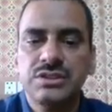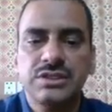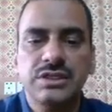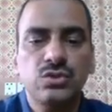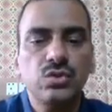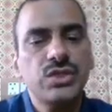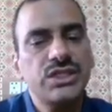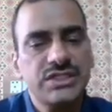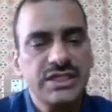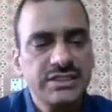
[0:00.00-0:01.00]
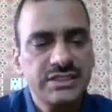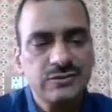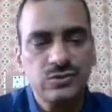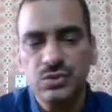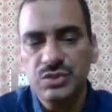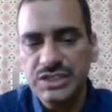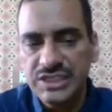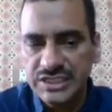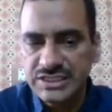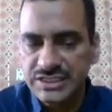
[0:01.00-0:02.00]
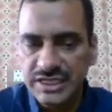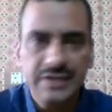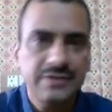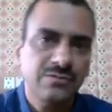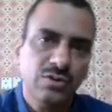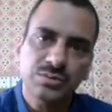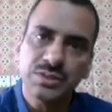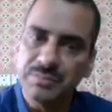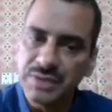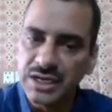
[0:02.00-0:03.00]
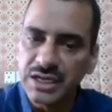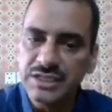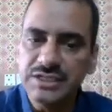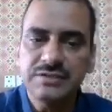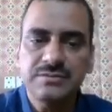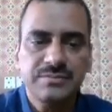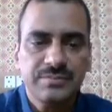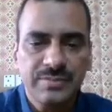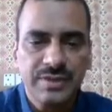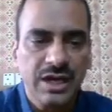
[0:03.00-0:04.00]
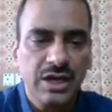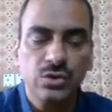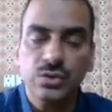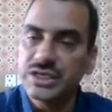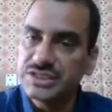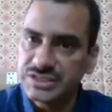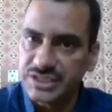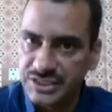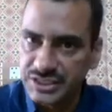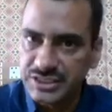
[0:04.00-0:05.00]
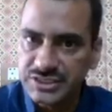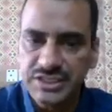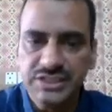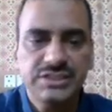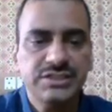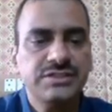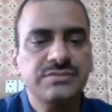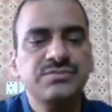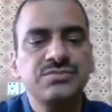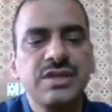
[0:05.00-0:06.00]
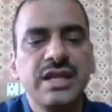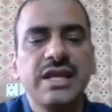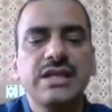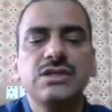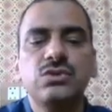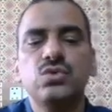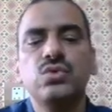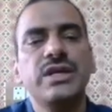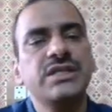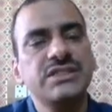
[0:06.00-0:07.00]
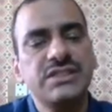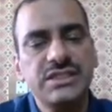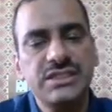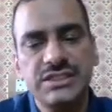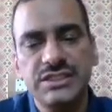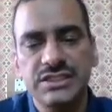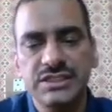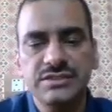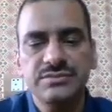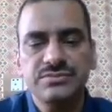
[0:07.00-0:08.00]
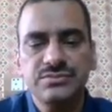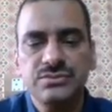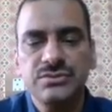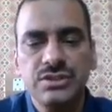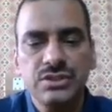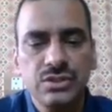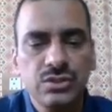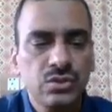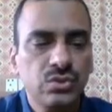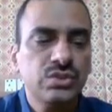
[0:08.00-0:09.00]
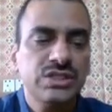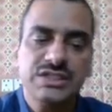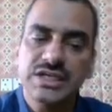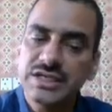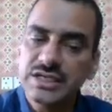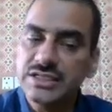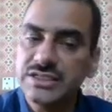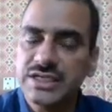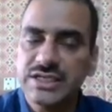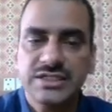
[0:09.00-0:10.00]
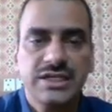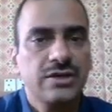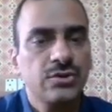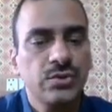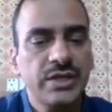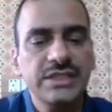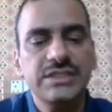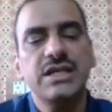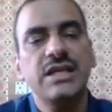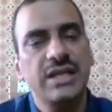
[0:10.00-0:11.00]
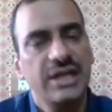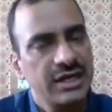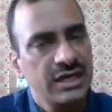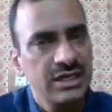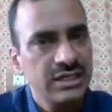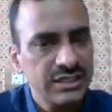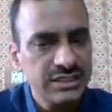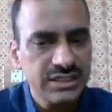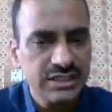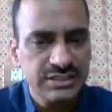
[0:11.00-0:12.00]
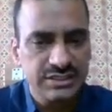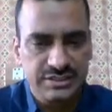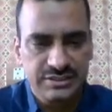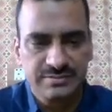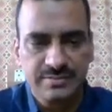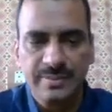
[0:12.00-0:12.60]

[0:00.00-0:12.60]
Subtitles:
The 2 incisors on each side of the midline are known as central incisors, and the 2 adjacent teeth to the central incisor are known as lateral incisors.